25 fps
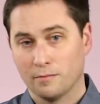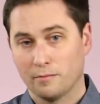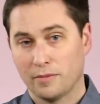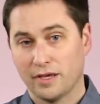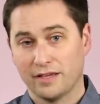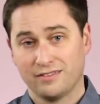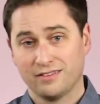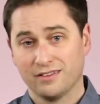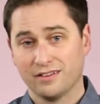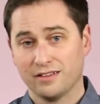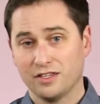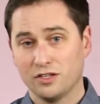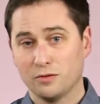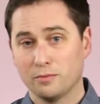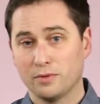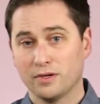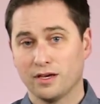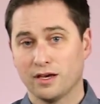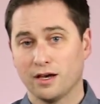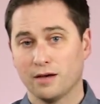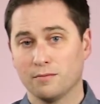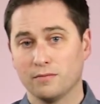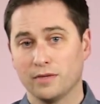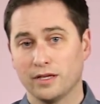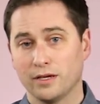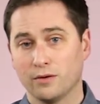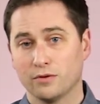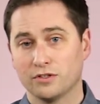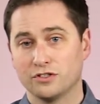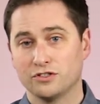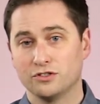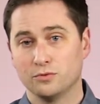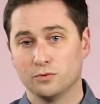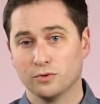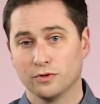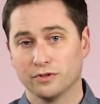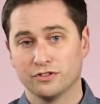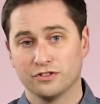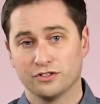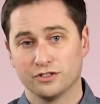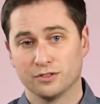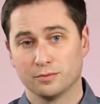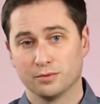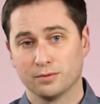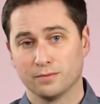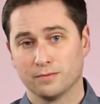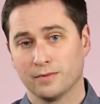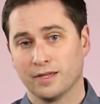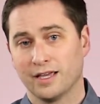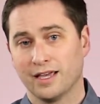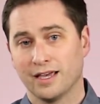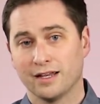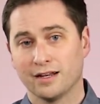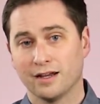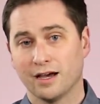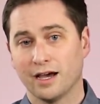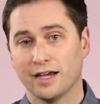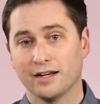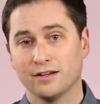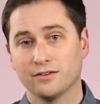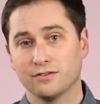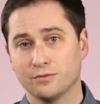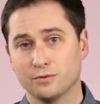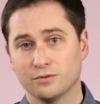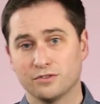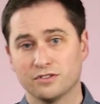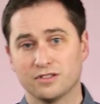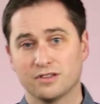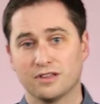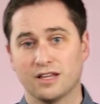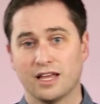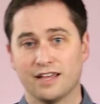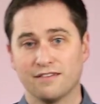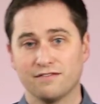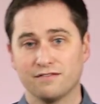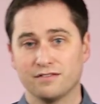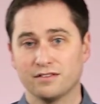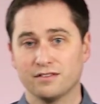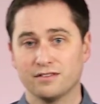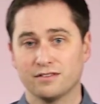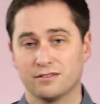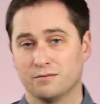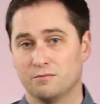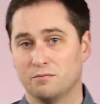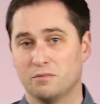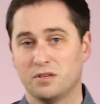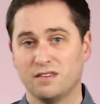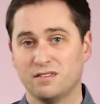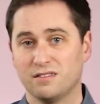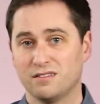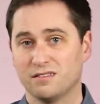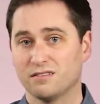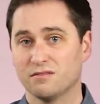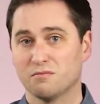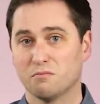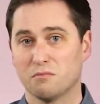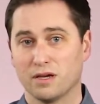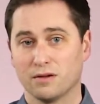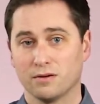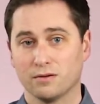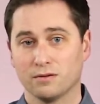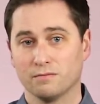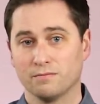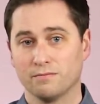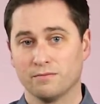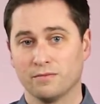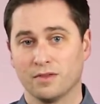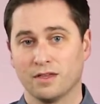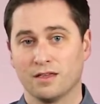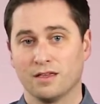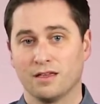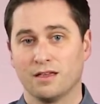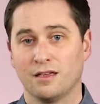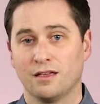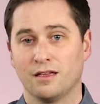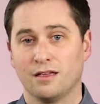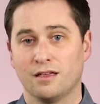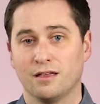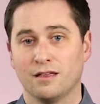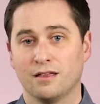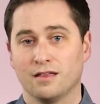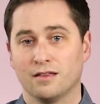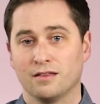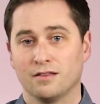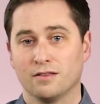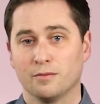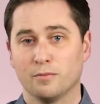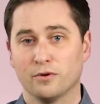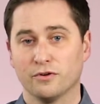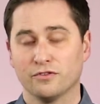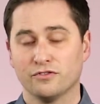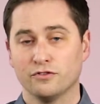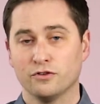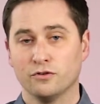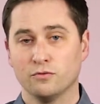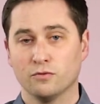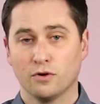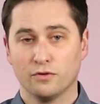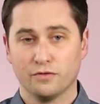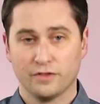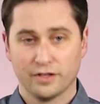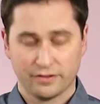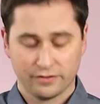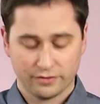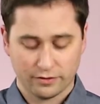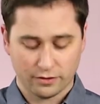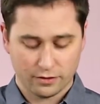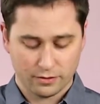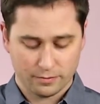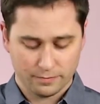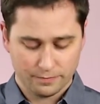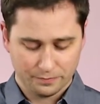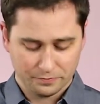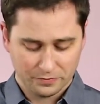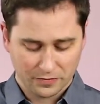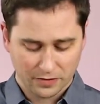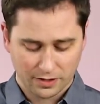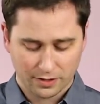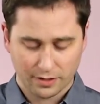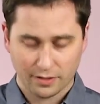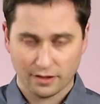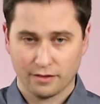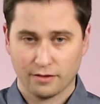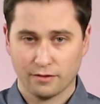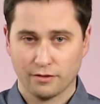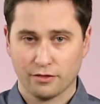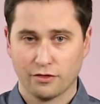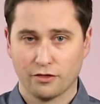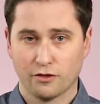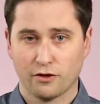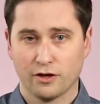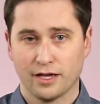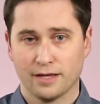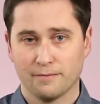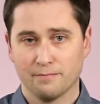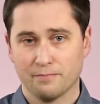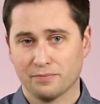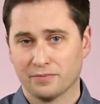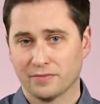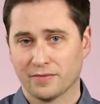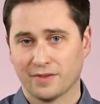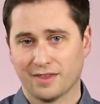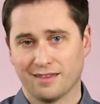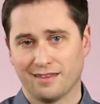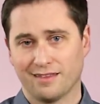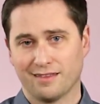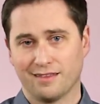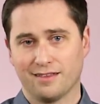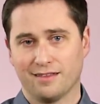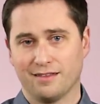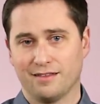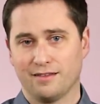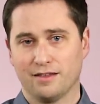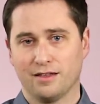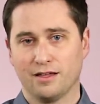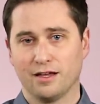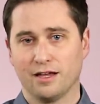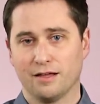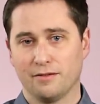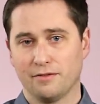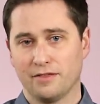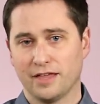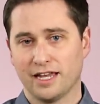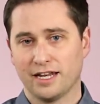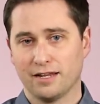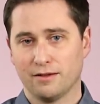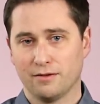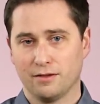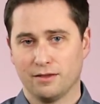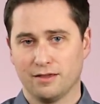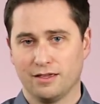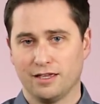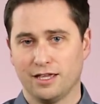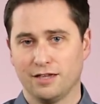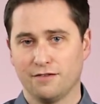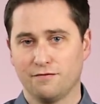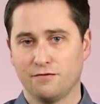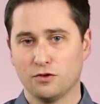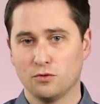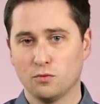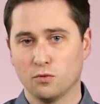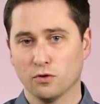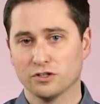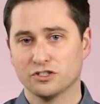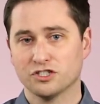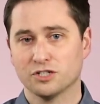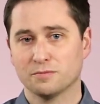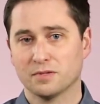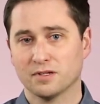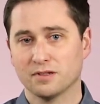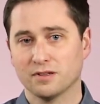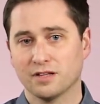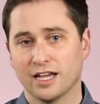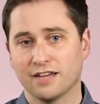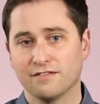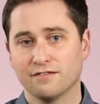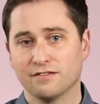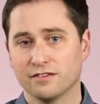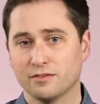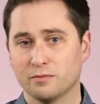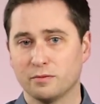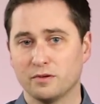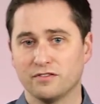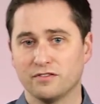Basically, you become like what you worship, and idols were just lifeless pieces of metal. The person who wrote that psalm thought that if you worshipped a lifeless